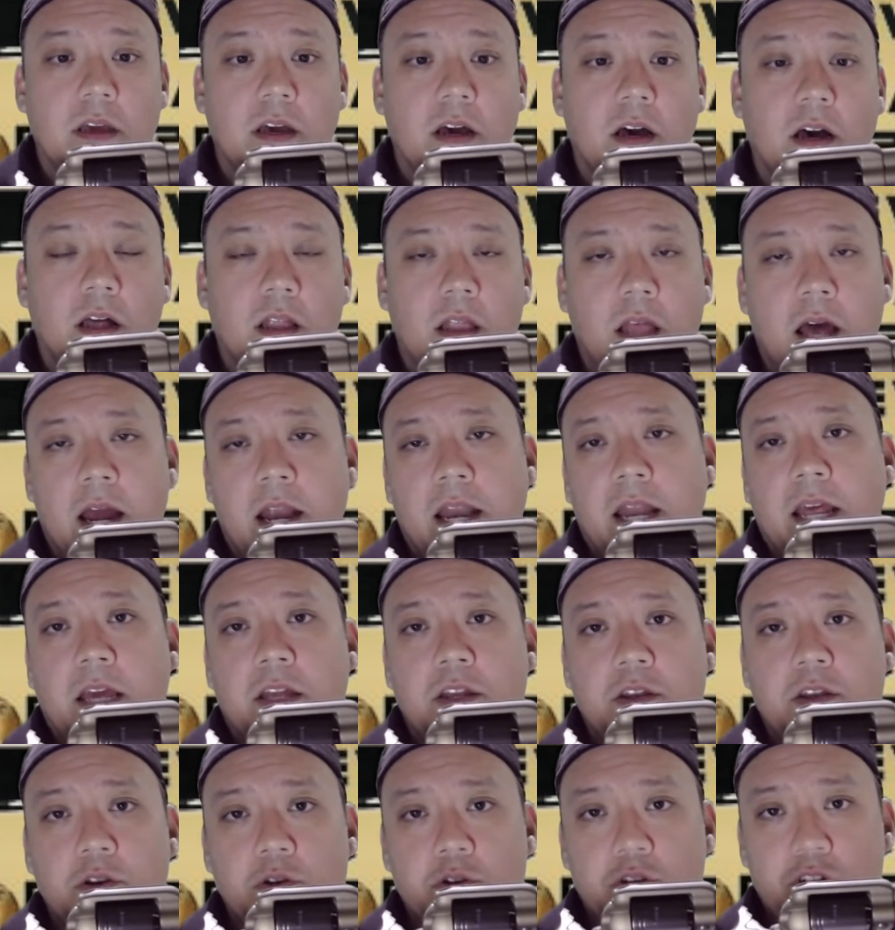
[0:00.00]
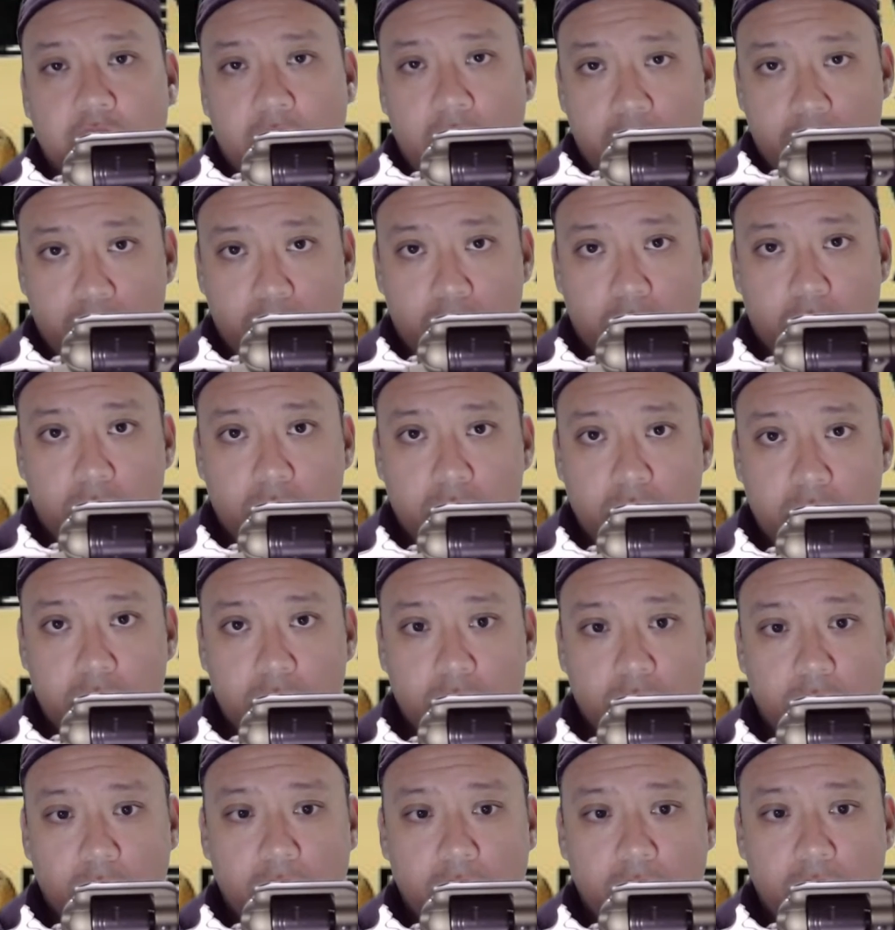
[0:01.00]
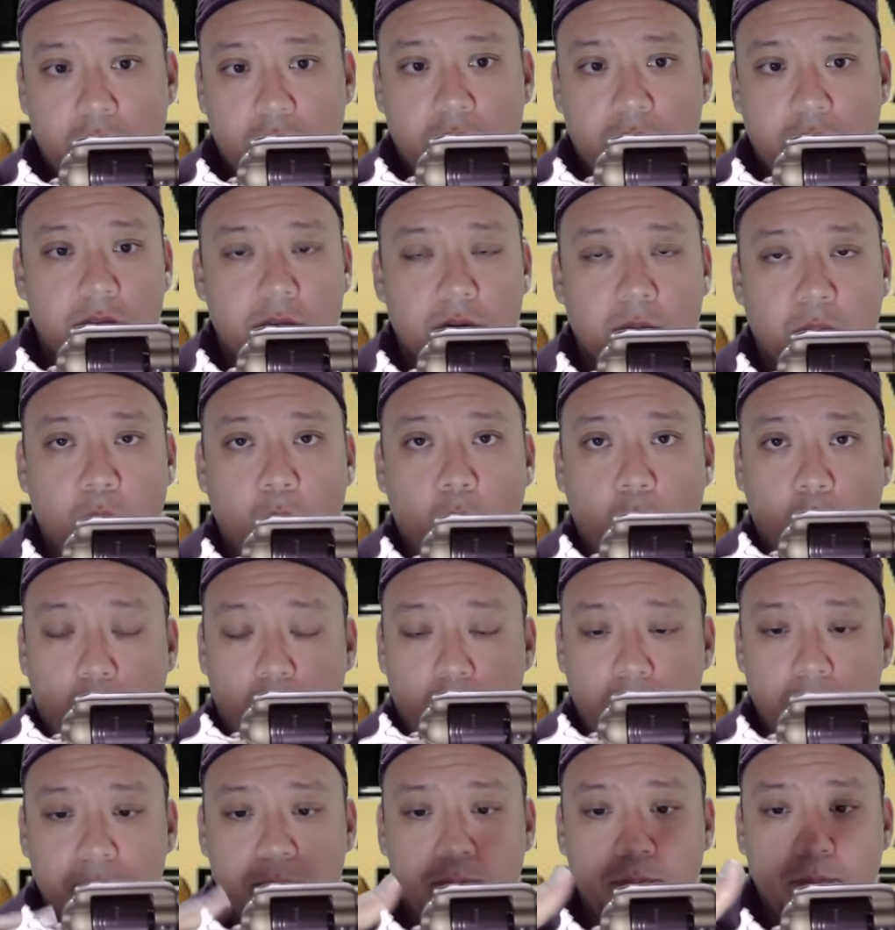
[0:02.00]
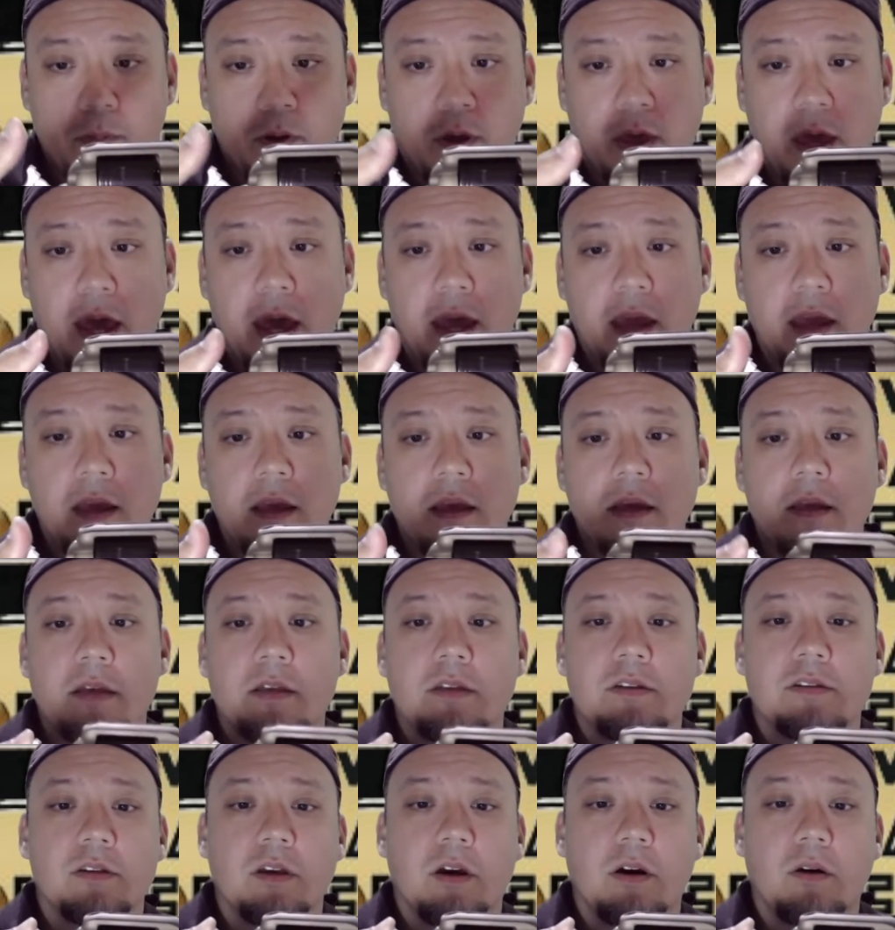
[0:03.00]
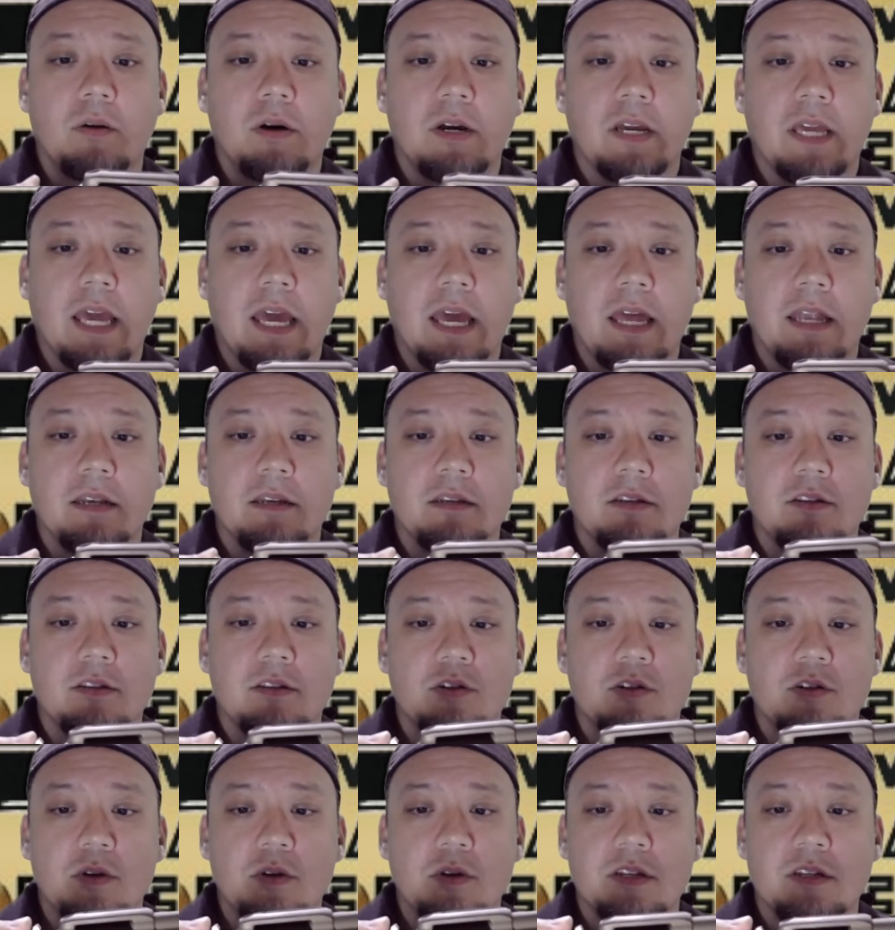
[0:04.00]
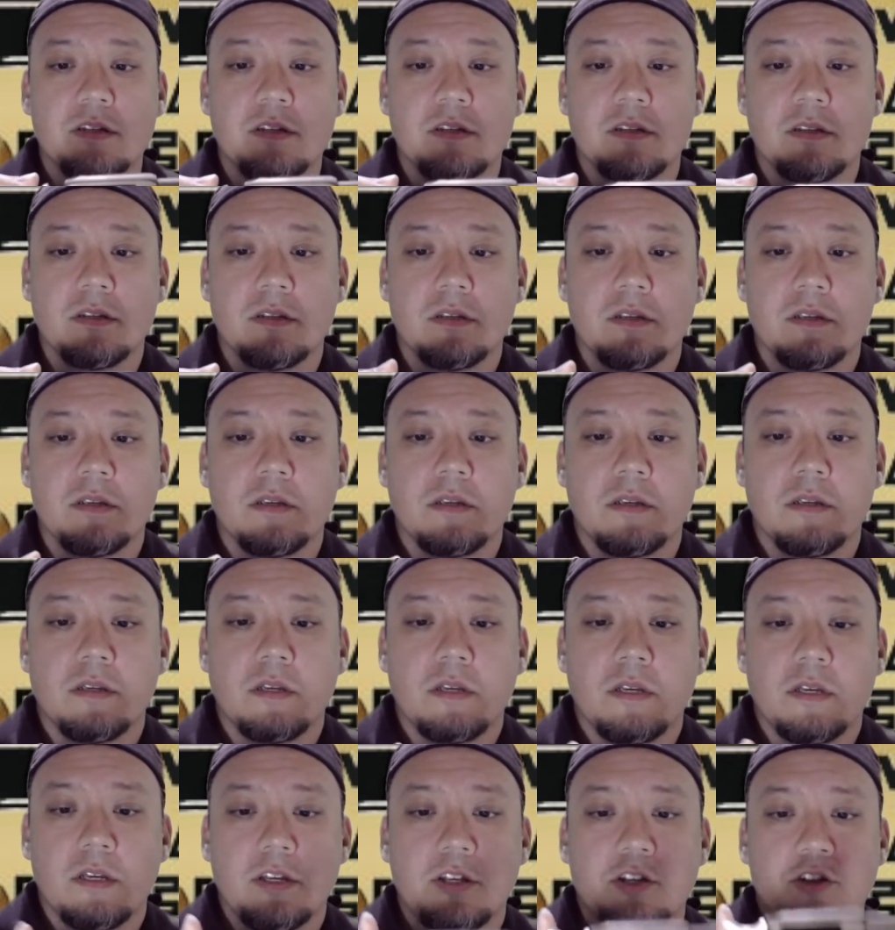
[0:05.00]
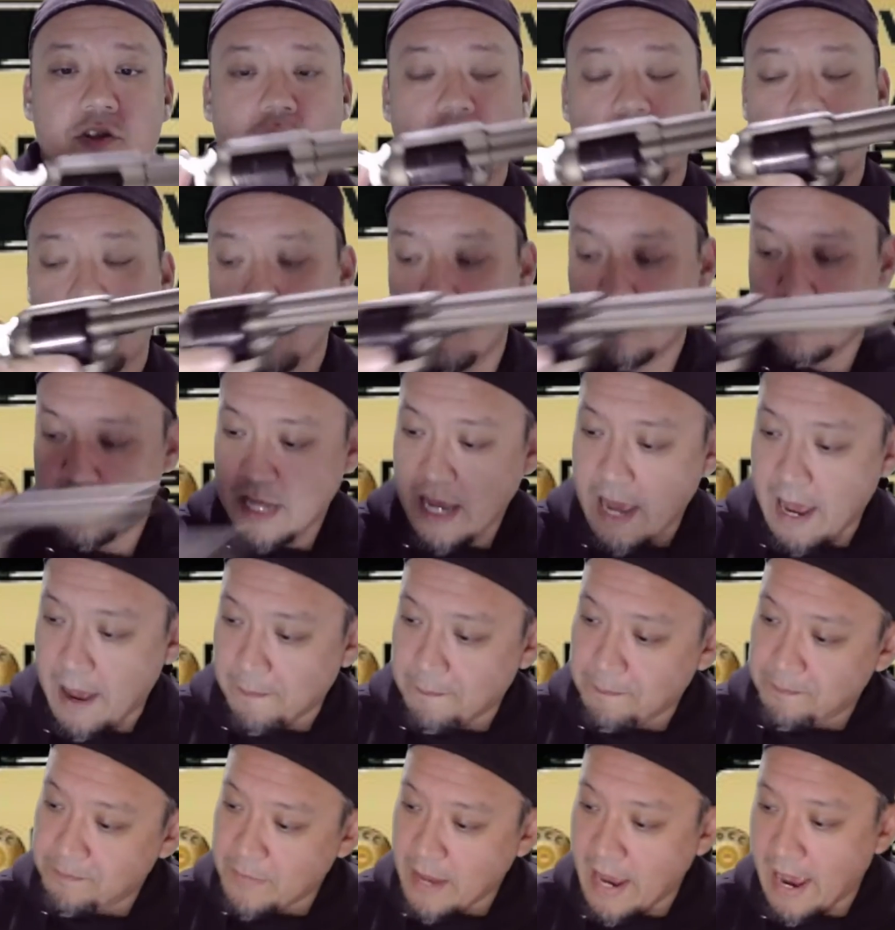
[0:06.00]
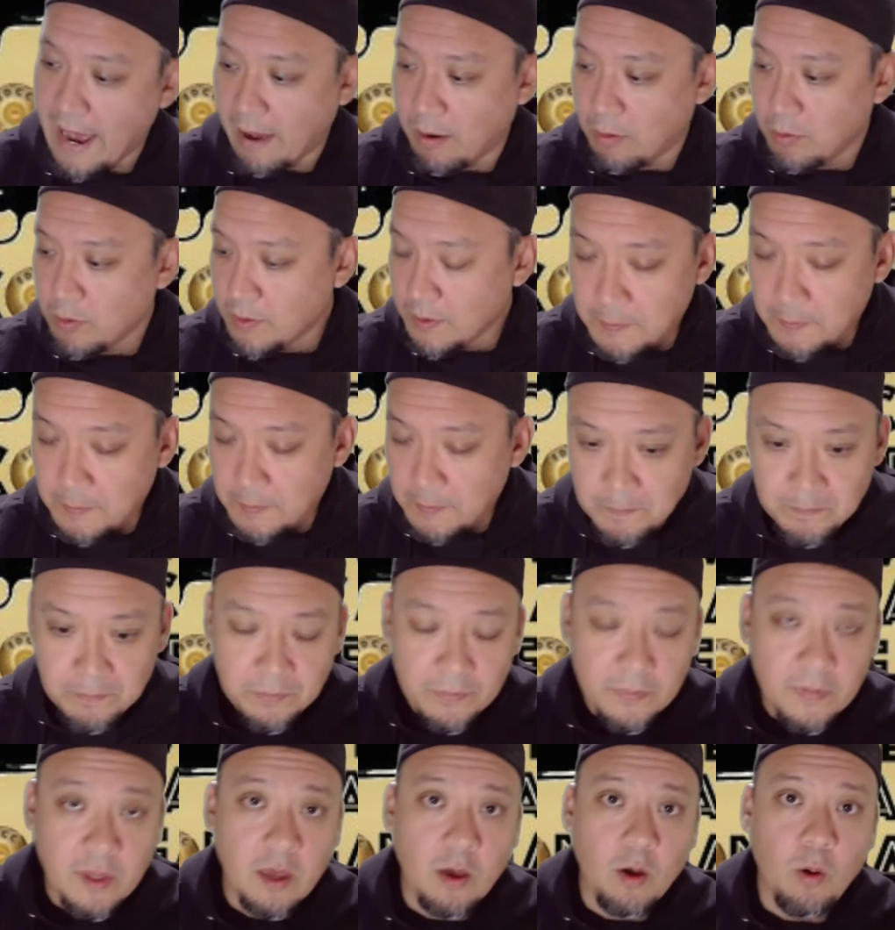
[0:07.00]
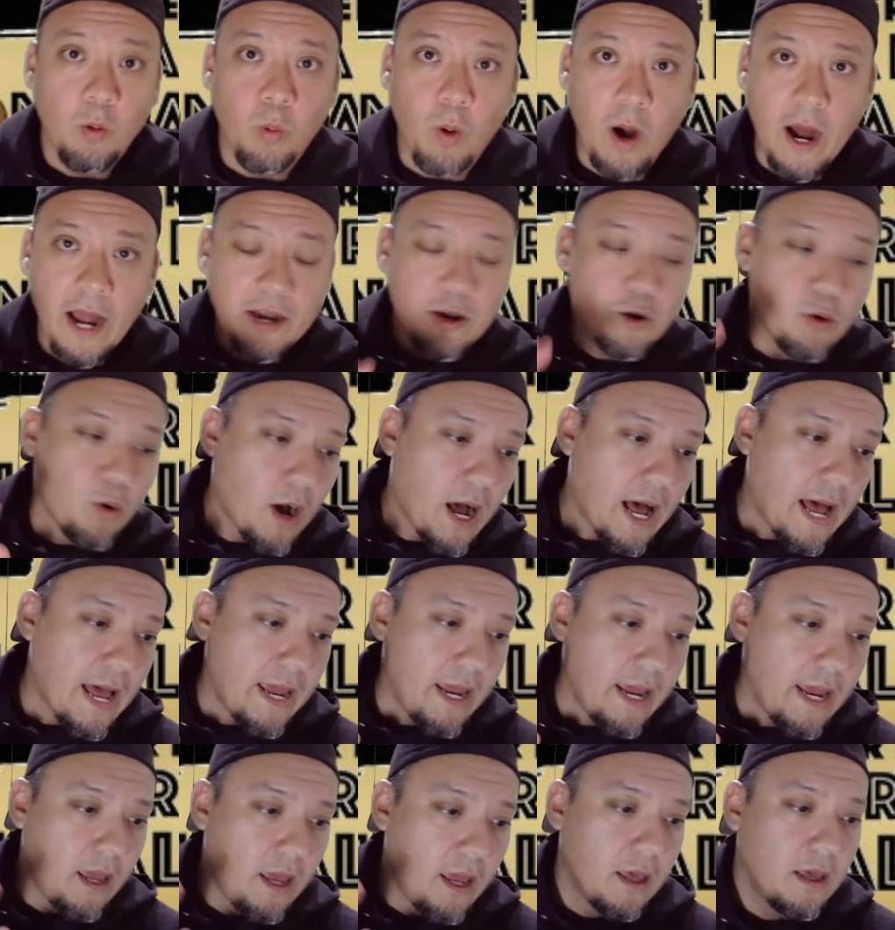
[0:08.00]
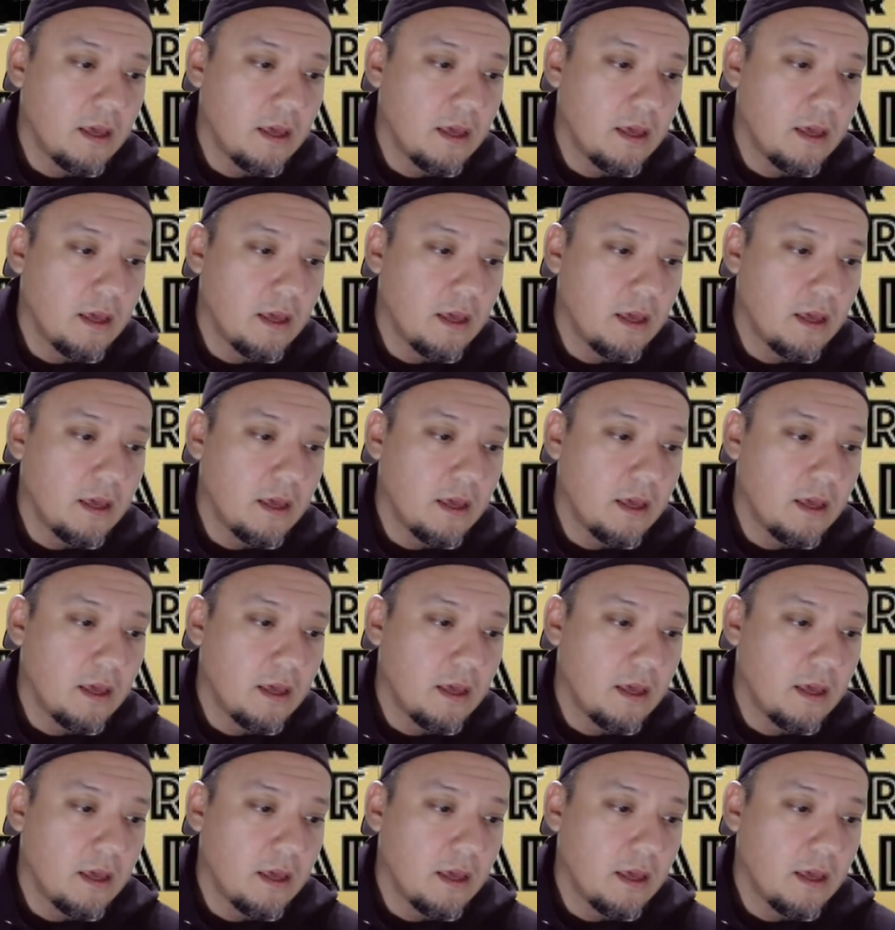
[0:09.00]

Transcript: aligning the new chamber with the bore, okay? So again, squeeze, trigger goes down. Now, why do I